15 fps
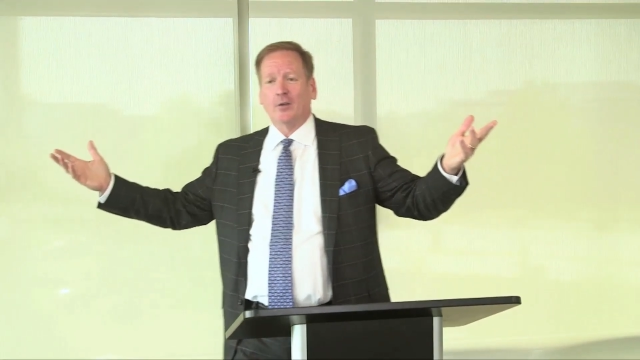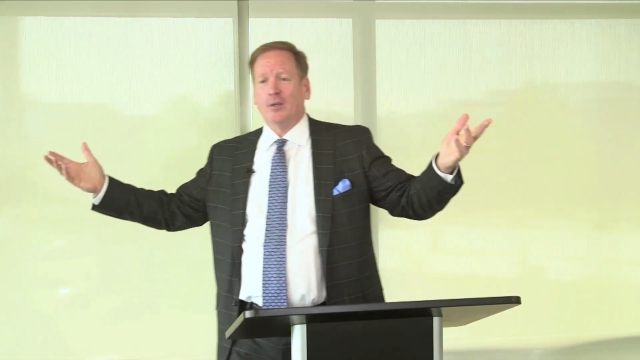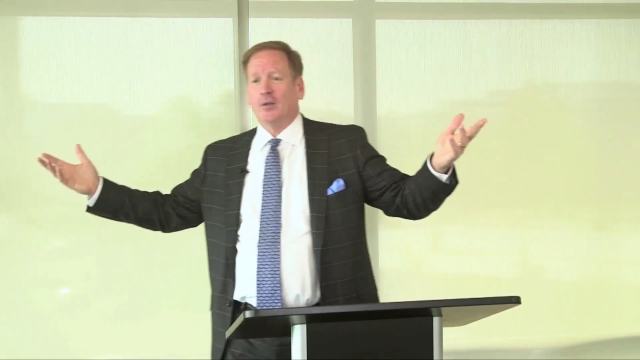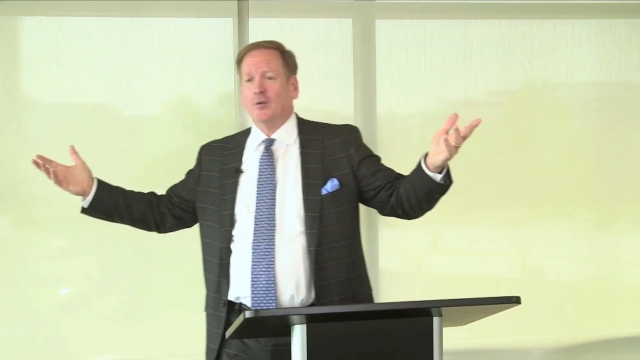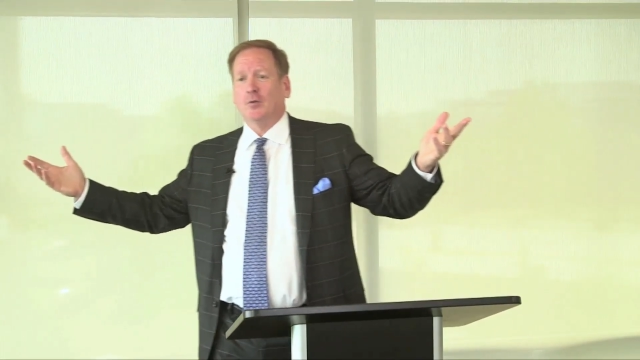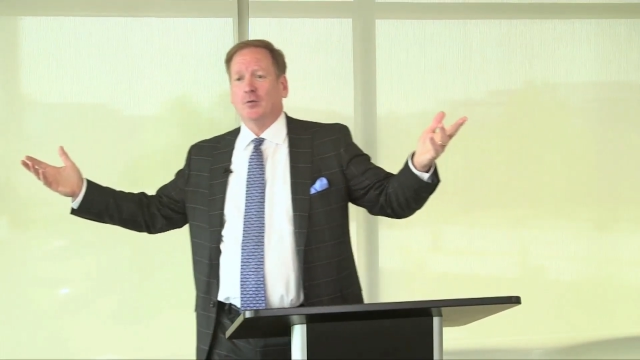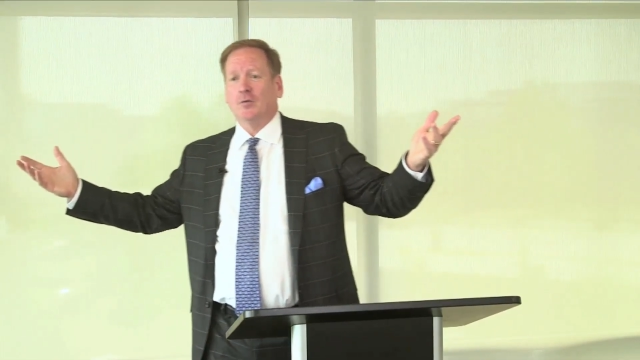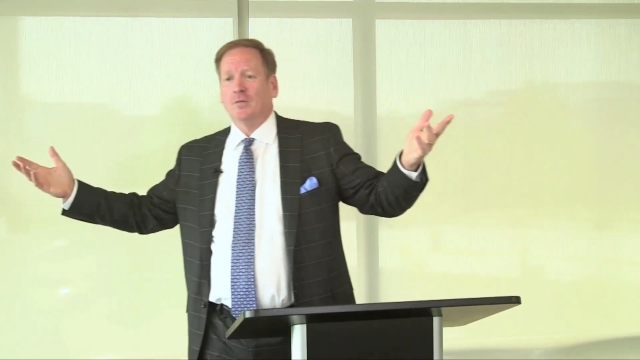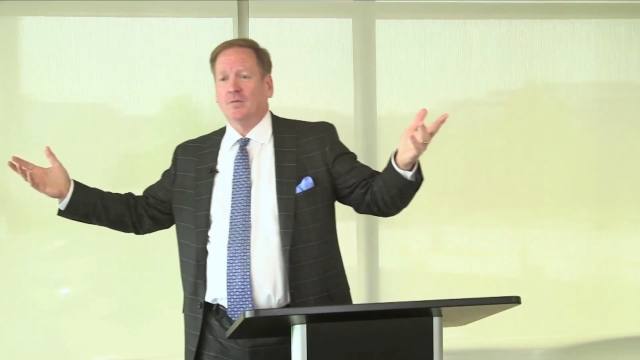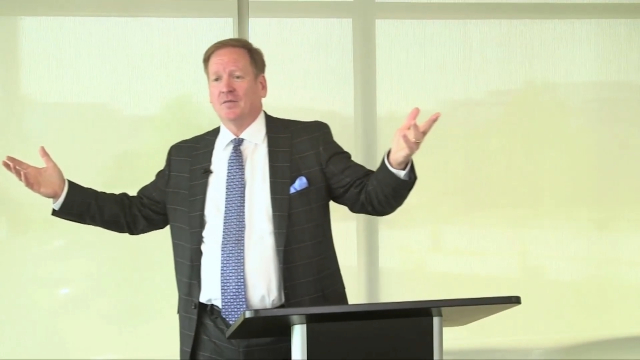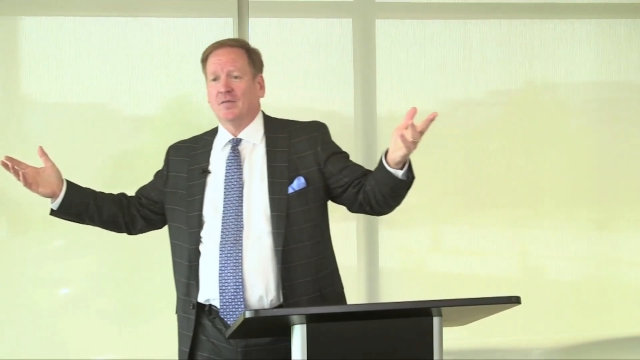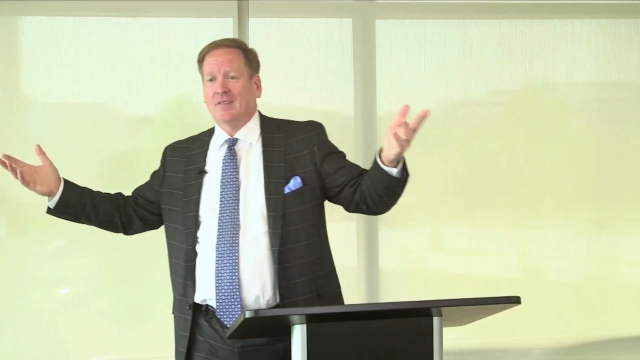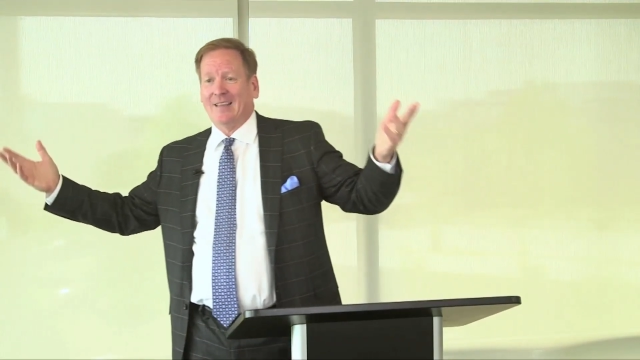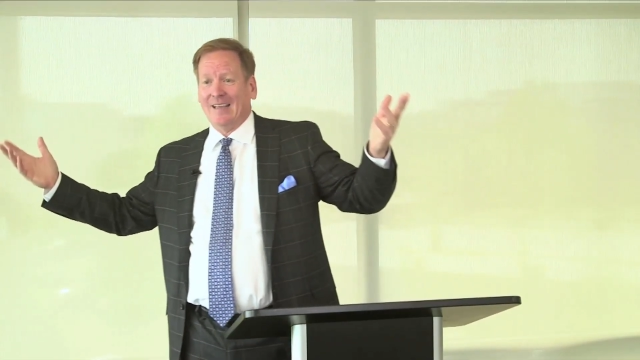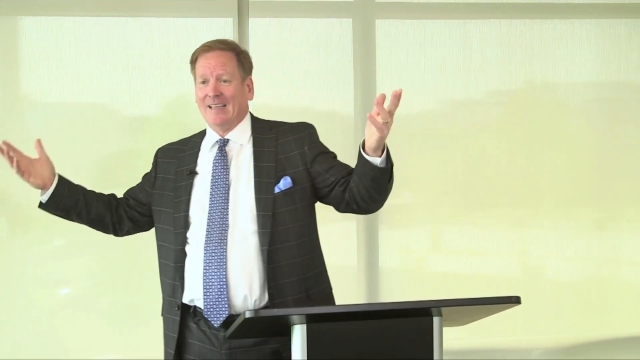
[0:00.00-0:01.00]
you.
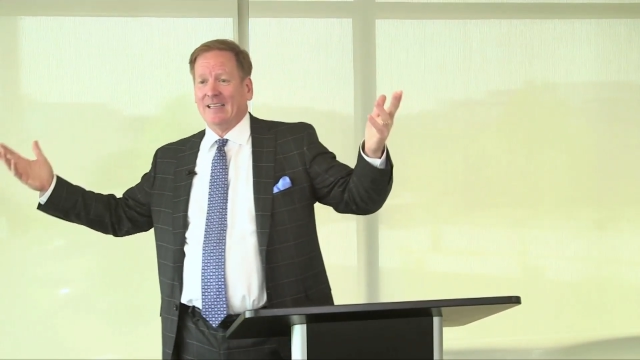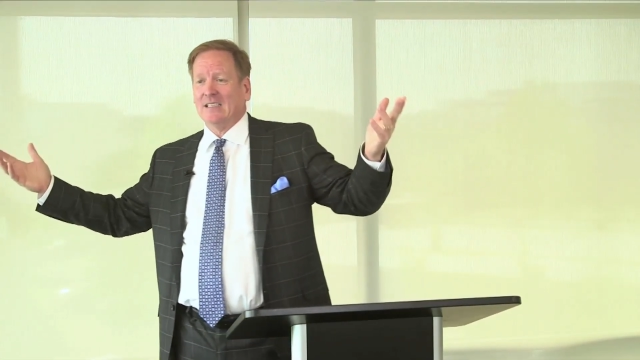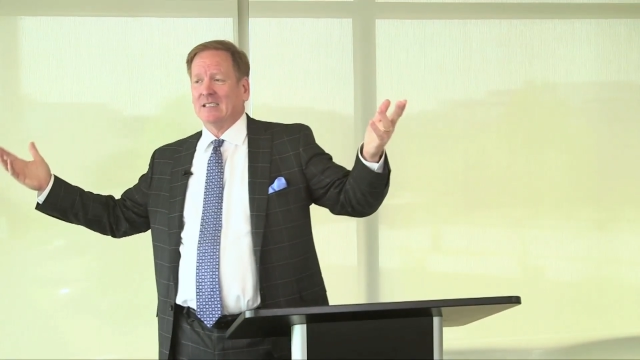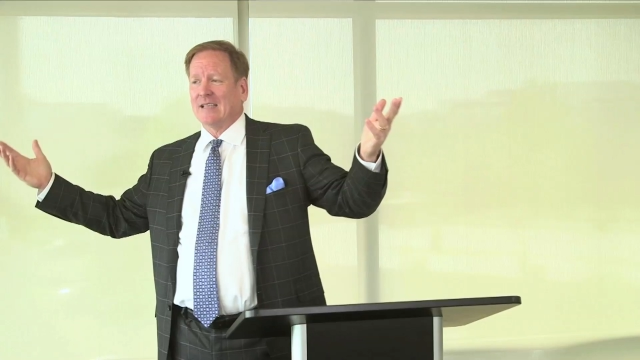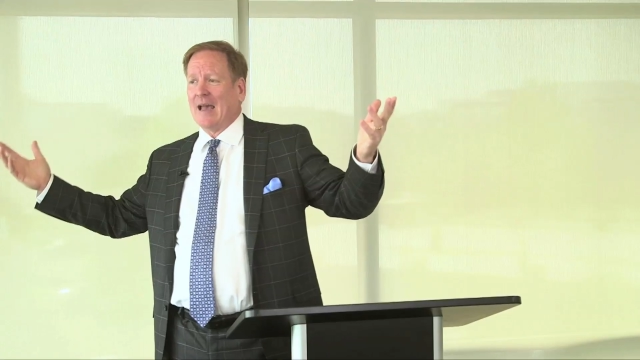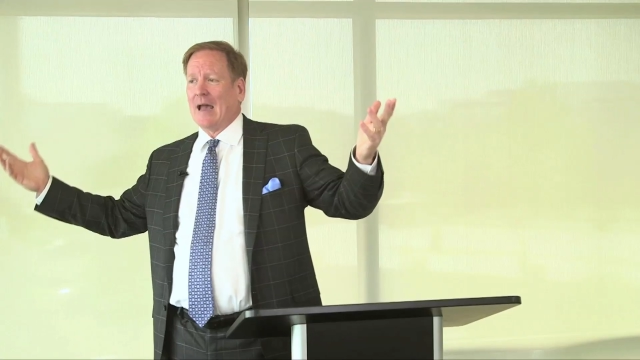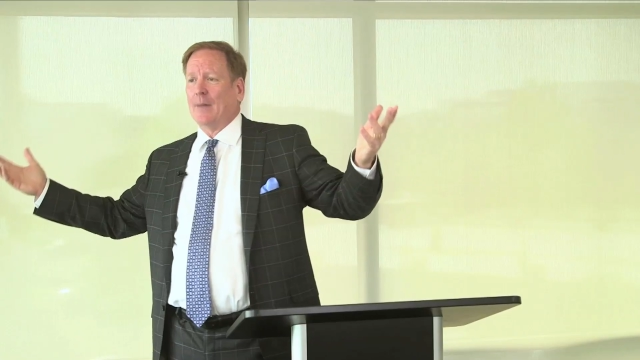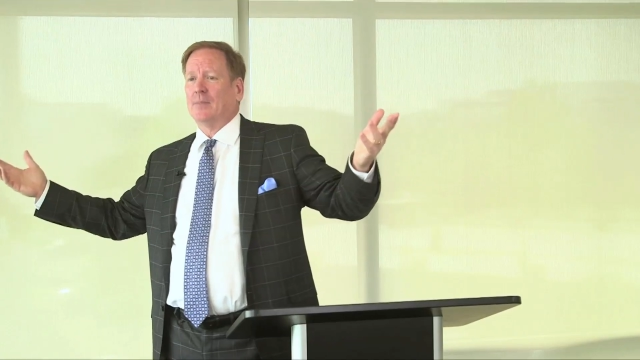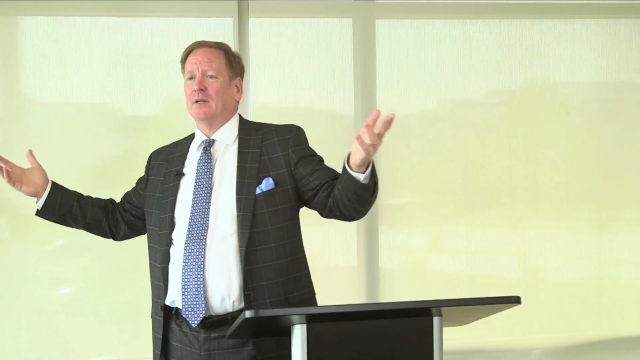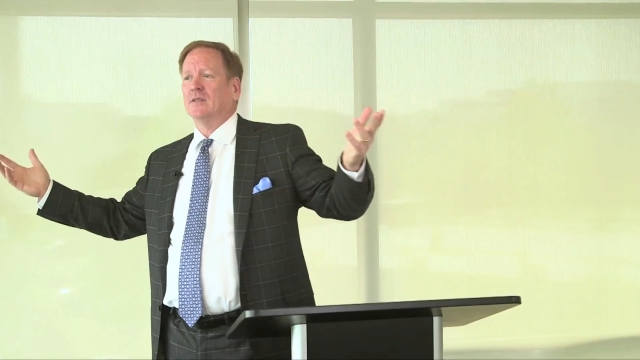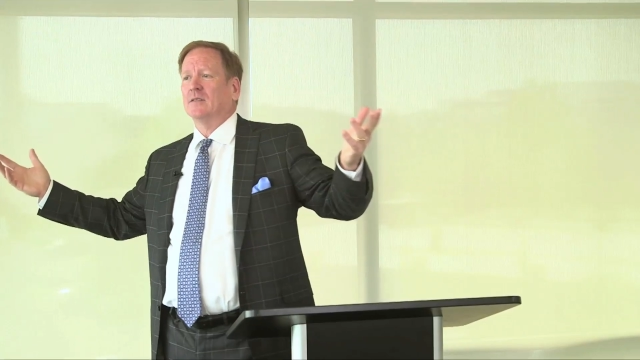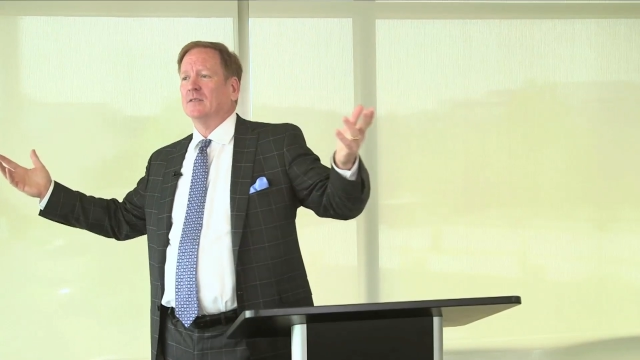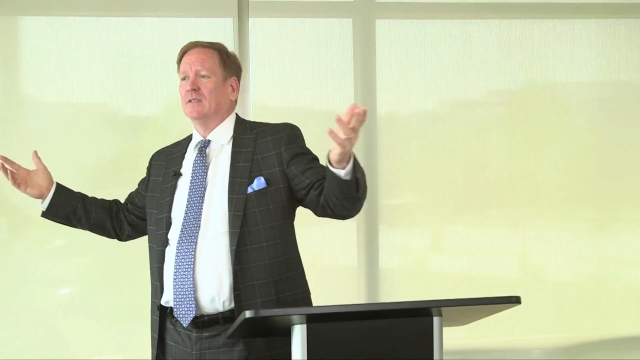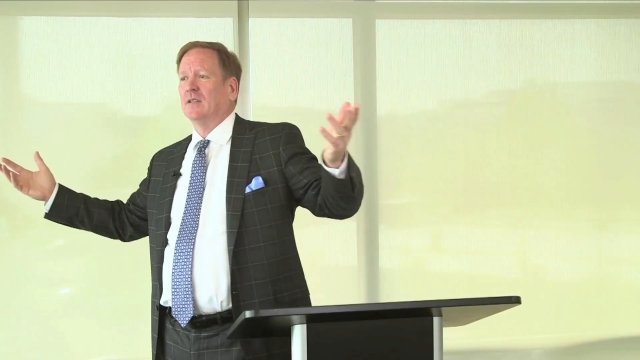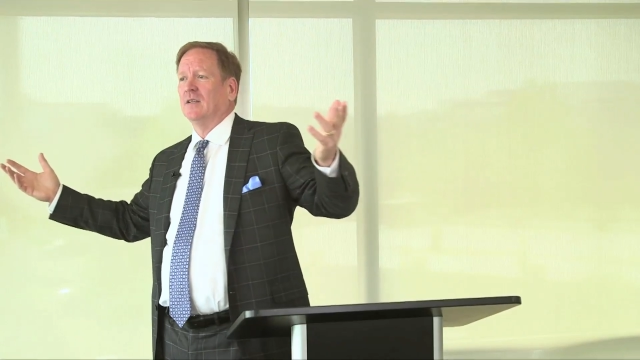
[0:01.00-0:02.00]
Things happen.